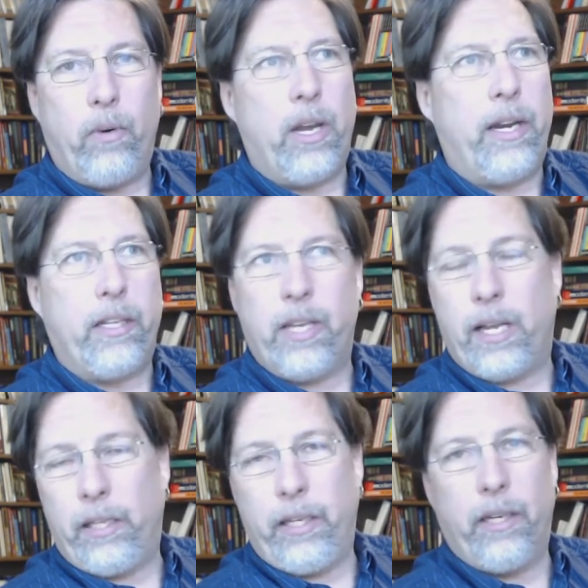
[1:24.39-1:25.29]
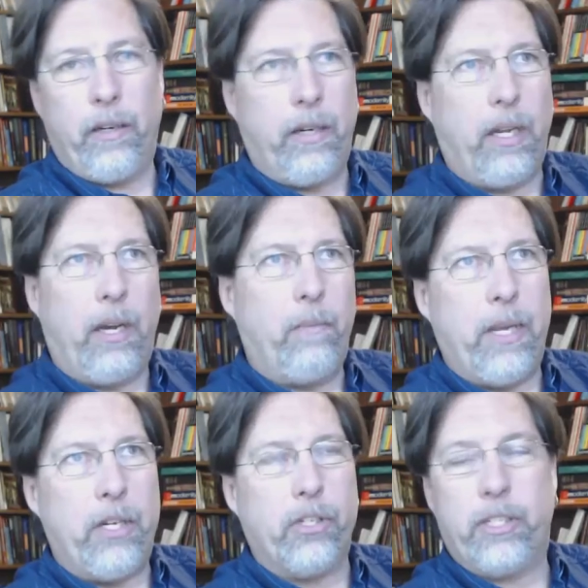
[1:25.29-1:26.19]
We're not exactly in
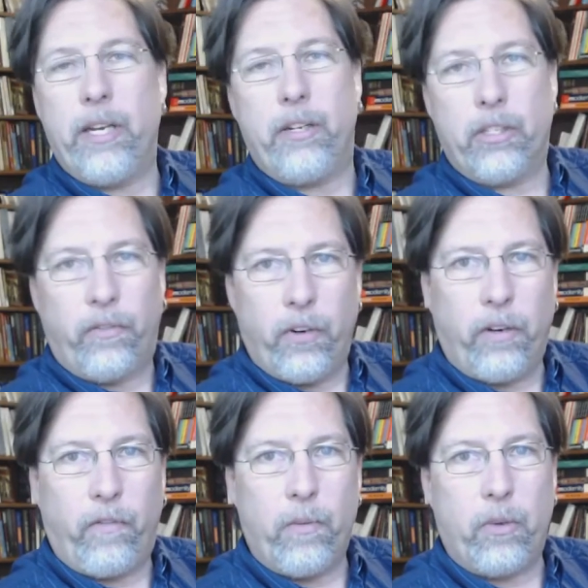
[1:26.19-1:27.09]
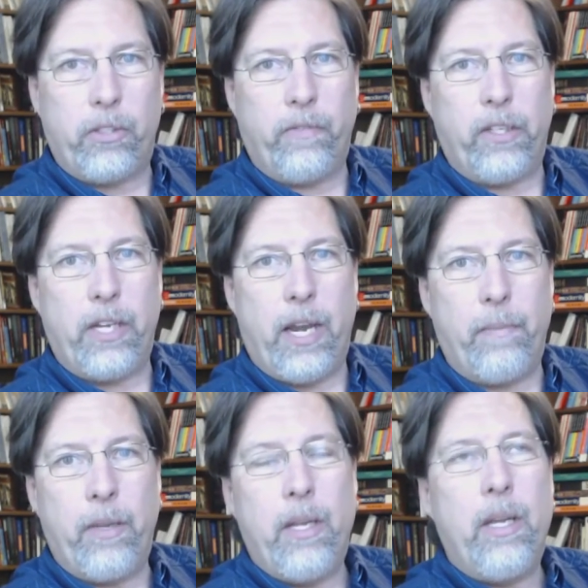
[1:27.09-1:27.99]
major centers for most of the time.